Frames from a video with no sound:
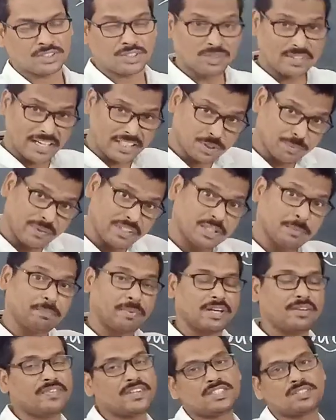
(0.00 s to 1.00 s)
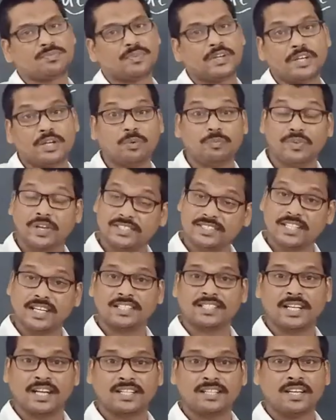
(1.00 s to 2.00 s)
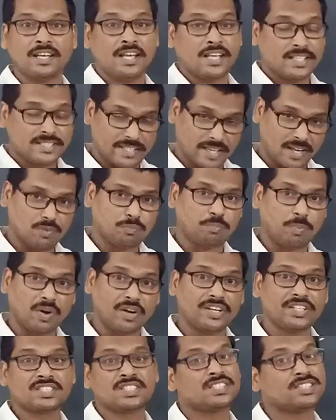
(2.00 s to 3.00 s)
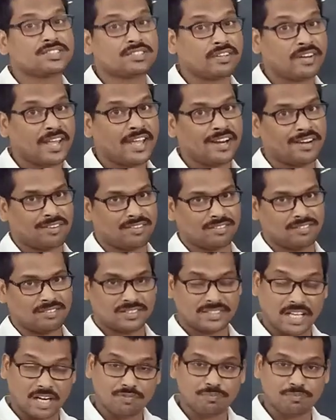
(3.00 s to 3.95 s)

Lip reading: So that's why in the previous video we said that self-pollination is rare.